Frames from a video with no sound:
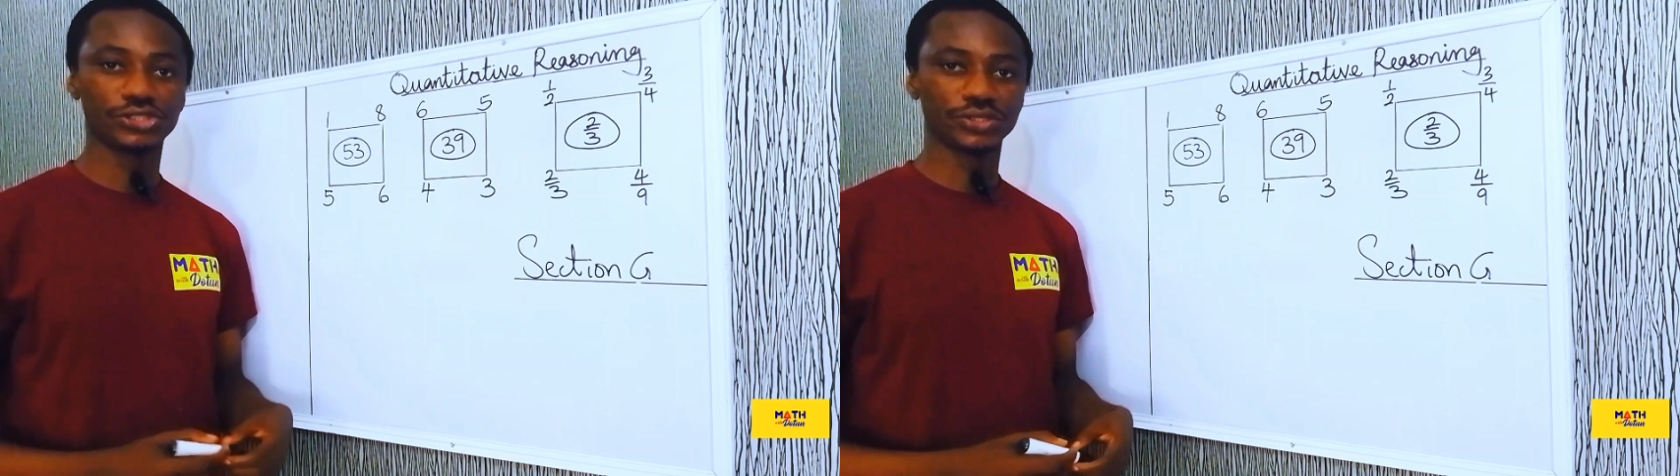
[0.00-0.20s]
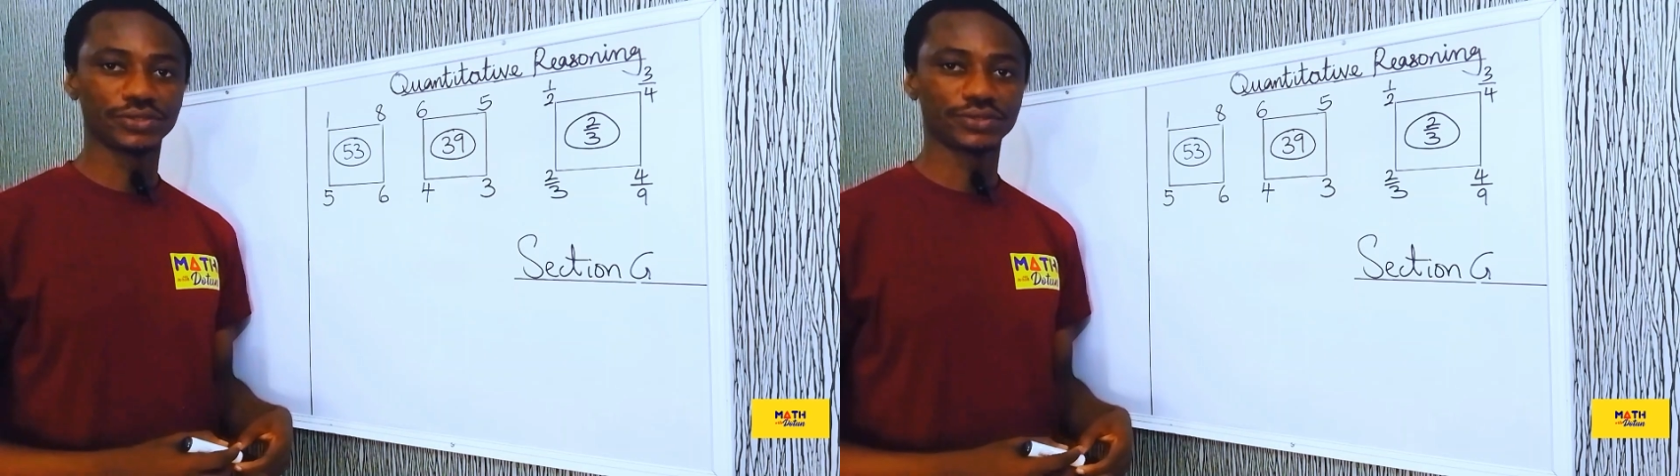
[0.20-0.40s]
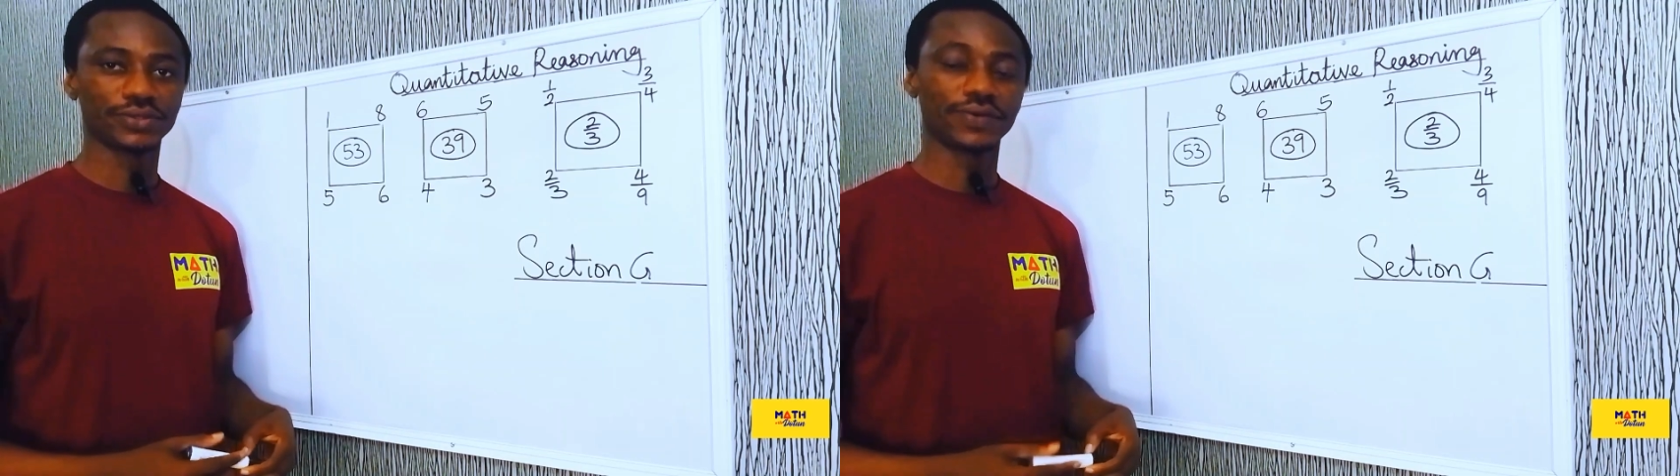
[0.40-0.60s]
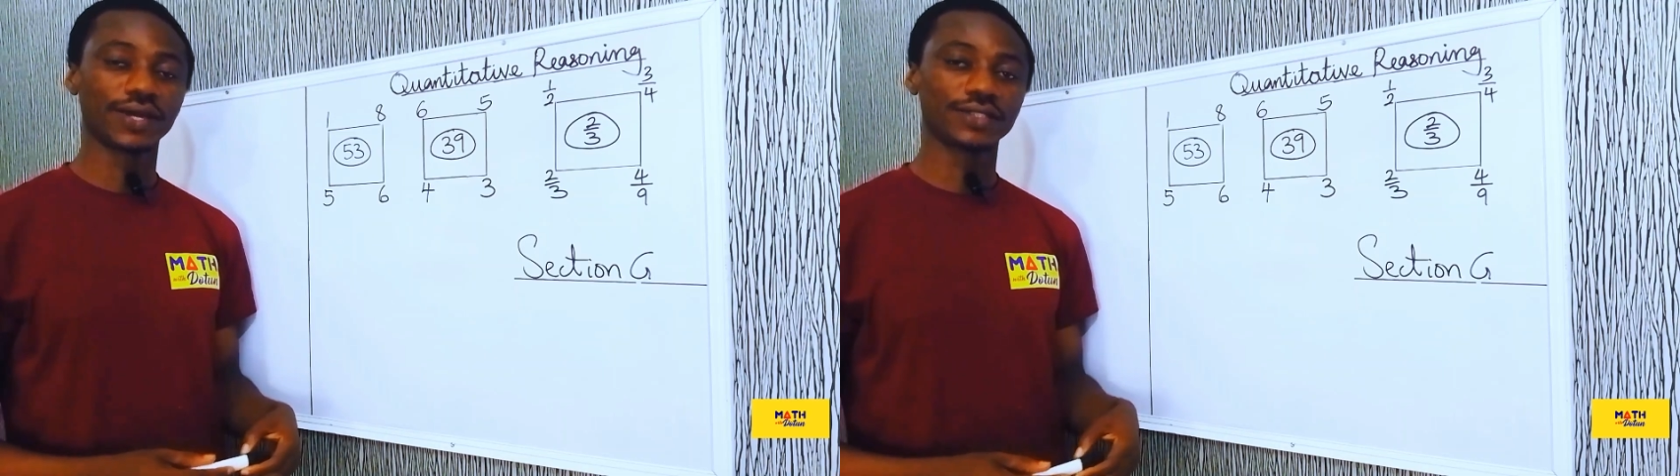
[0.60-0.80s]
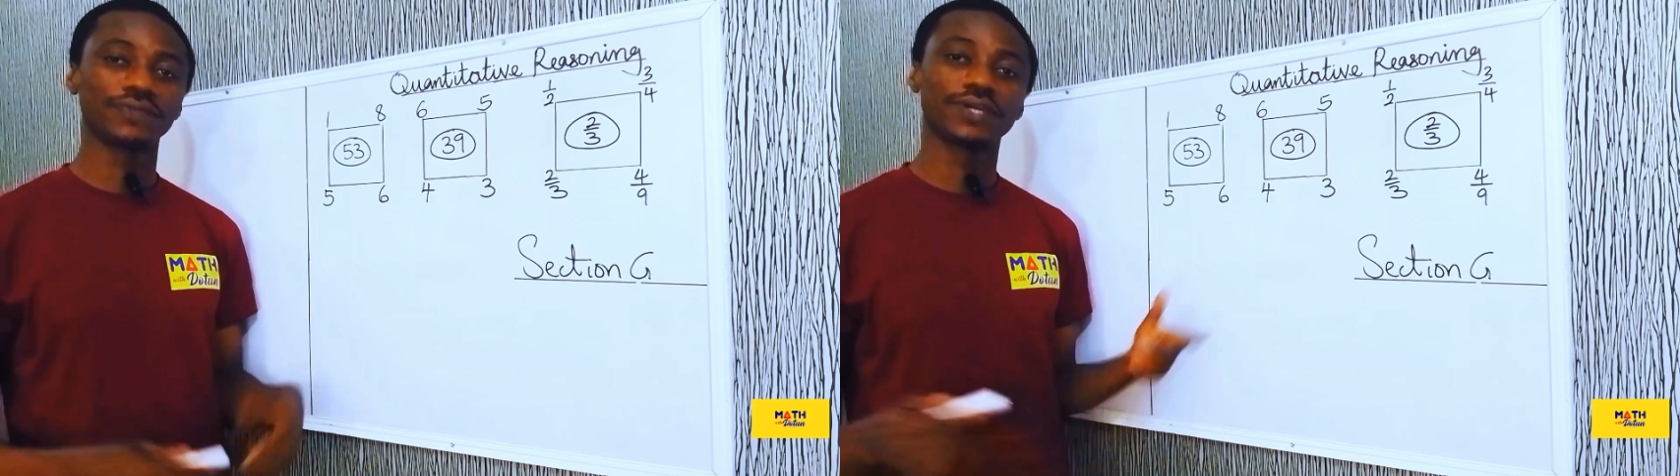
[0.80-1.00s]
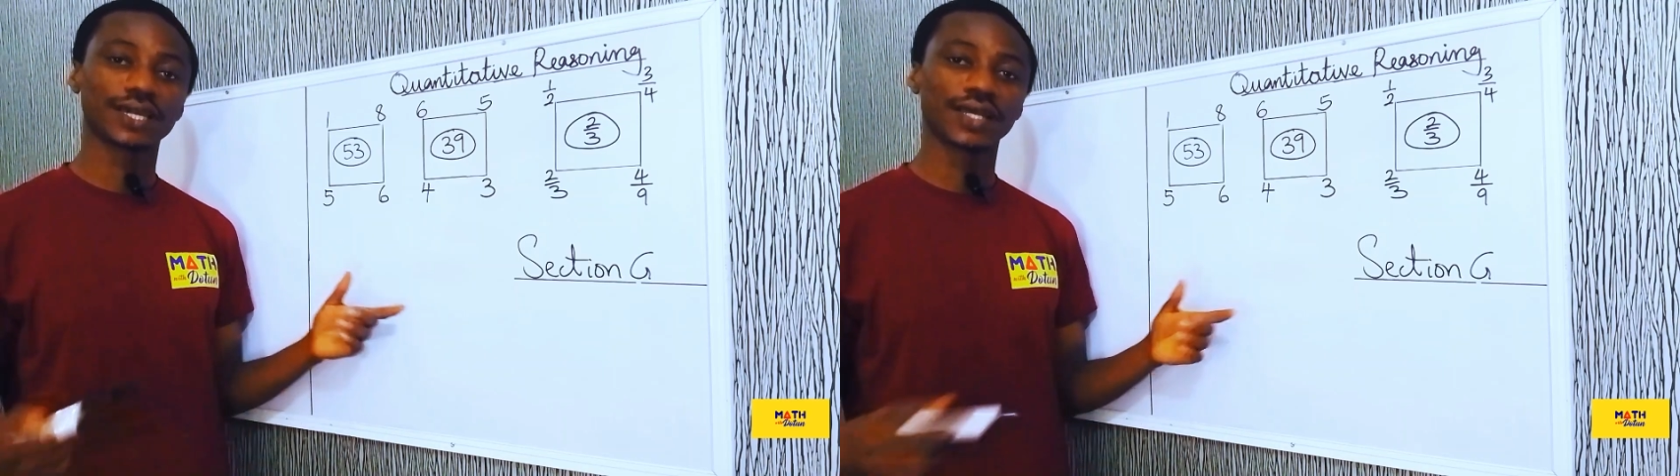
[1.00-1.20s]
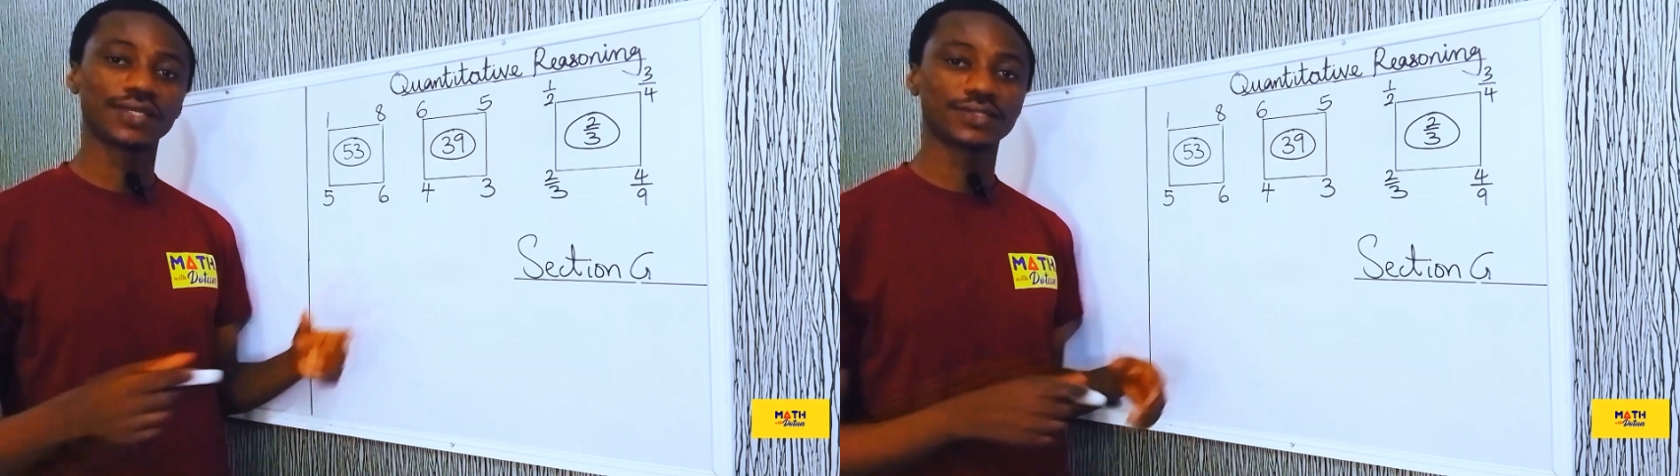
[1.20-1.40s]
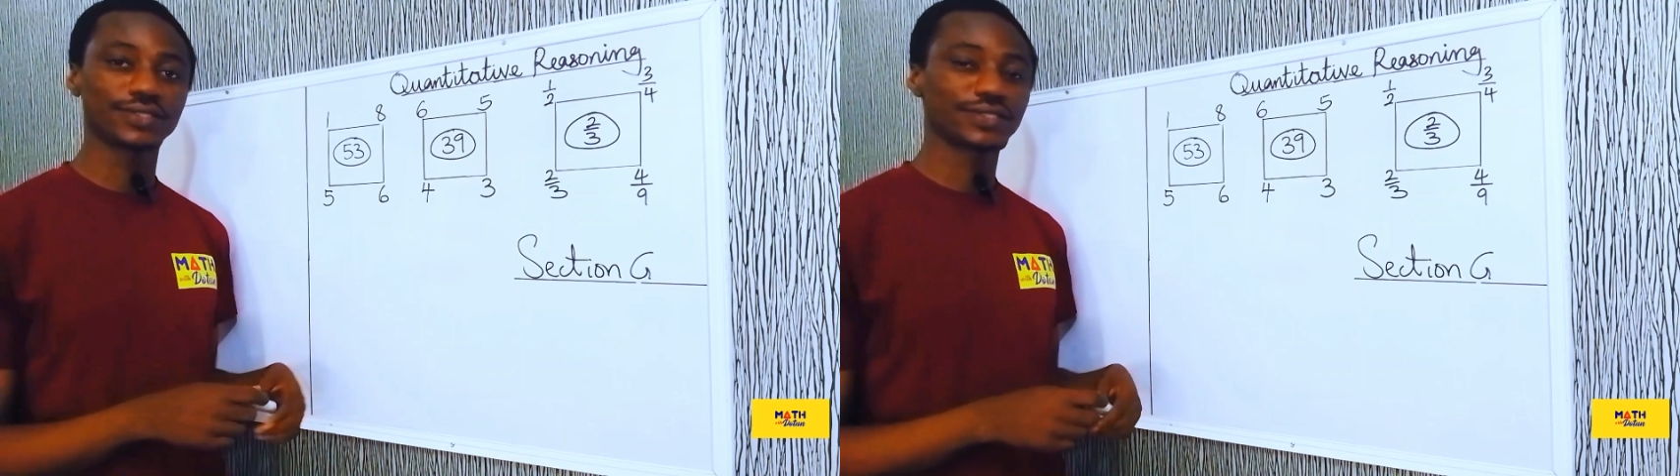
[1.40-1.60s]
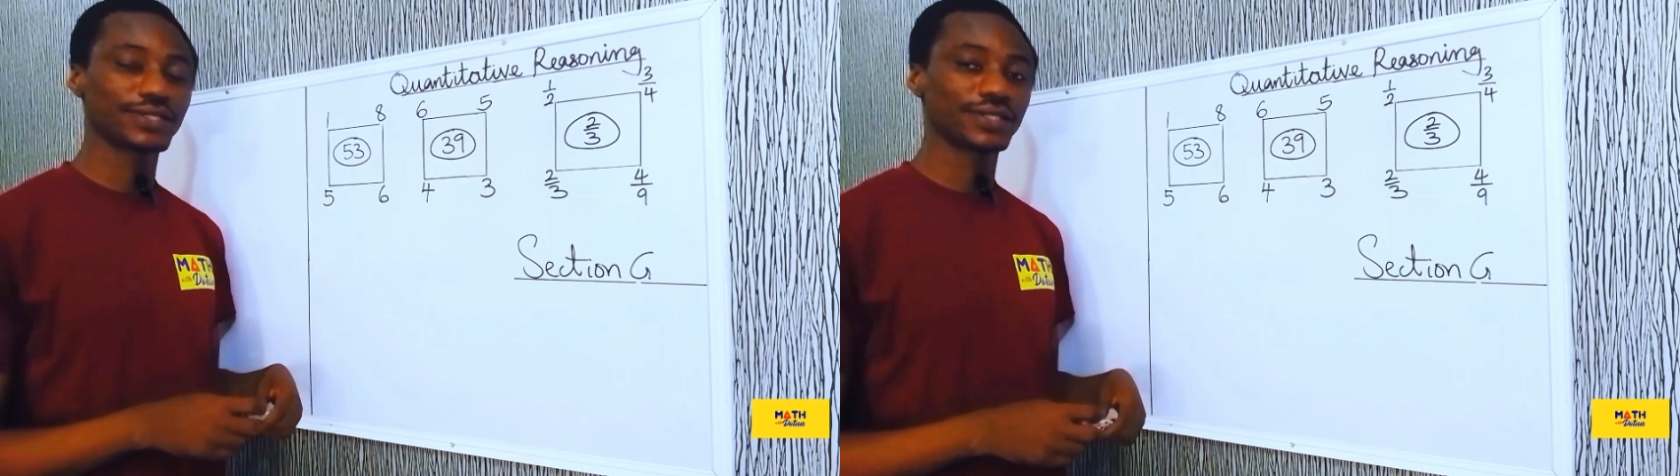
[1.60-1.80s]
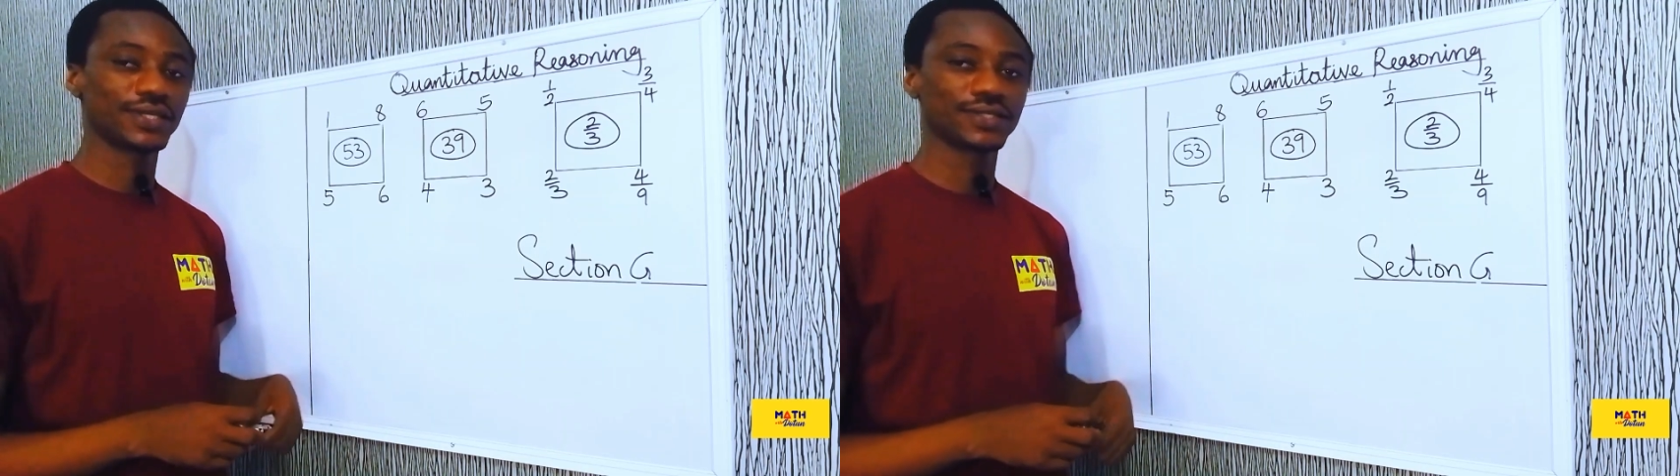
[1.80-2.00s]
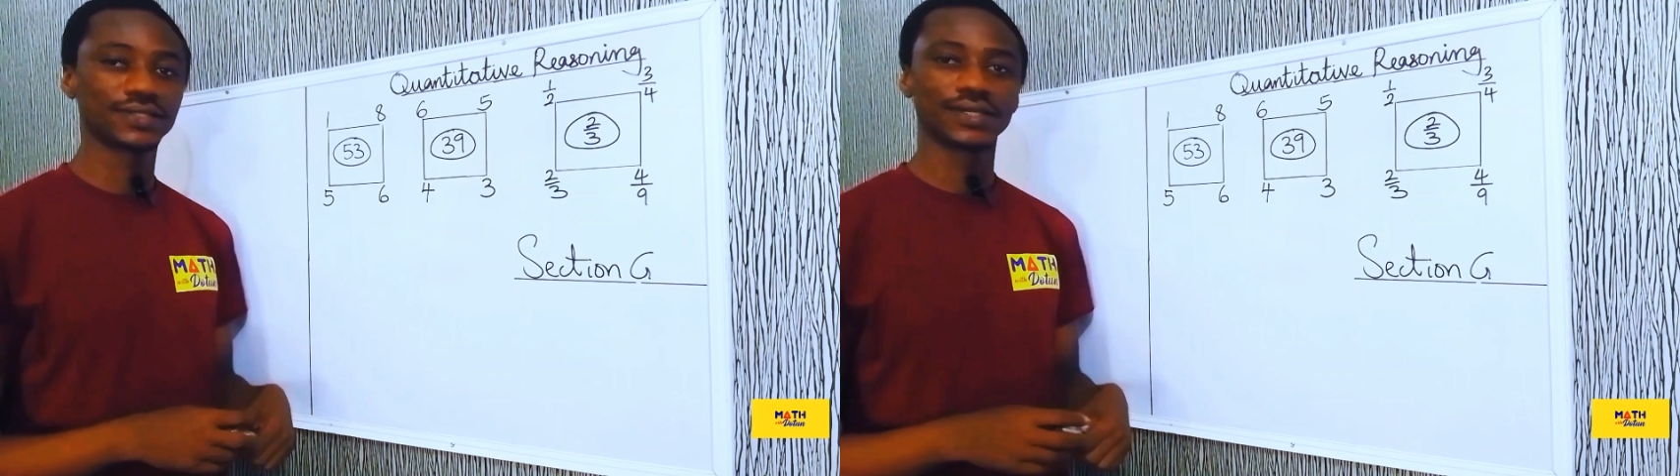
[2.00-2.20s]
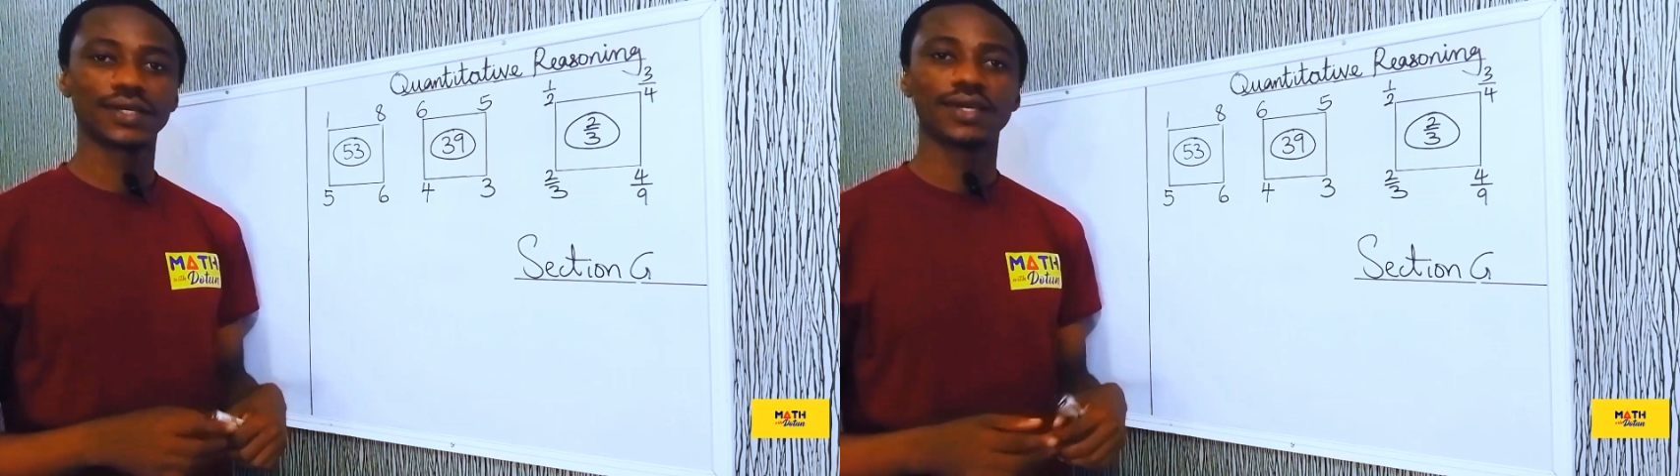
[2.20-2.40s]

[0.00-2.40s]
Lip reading: G, right? If you're getting to see this